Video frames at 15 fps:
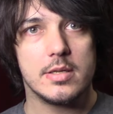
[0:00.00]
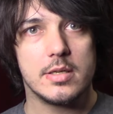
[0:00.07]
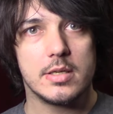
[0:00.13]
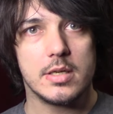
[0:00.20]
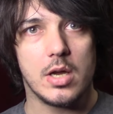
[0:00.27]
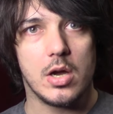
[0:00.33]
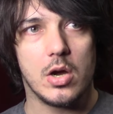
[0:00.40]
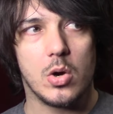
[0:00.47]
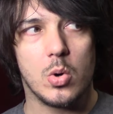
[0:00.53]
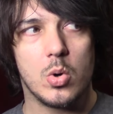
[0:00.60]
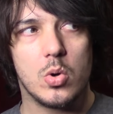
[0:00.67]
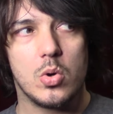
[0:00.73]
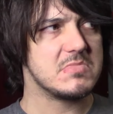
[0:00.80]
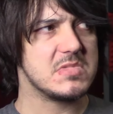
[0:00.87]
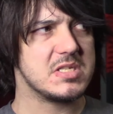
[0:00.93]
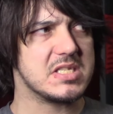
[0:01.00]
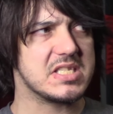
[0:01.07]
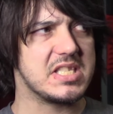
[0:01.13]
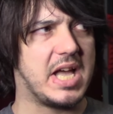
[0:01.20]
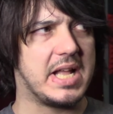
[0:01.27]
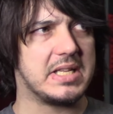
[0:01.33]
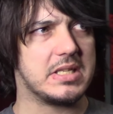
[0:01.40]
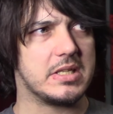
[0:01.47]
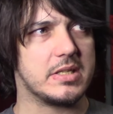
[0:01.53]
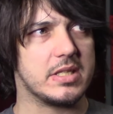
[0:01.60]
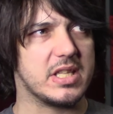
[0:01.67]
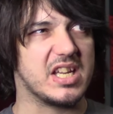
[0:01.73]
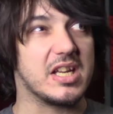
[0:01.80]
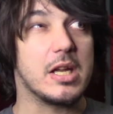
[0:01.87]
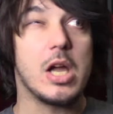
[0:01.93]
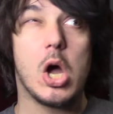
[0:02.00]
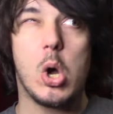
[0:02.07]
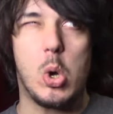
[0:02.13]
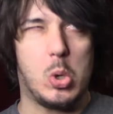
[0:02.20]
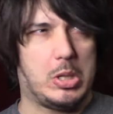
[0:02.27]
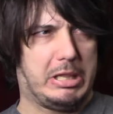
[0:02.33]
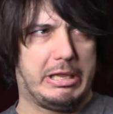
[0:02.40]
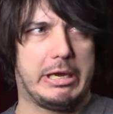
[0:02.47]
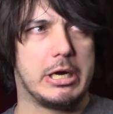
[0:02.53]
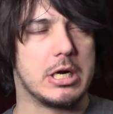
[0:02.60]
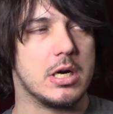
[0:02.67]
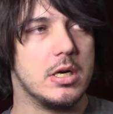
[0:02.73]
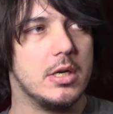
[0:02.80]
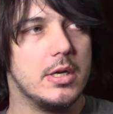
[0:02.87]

So that's the goal here.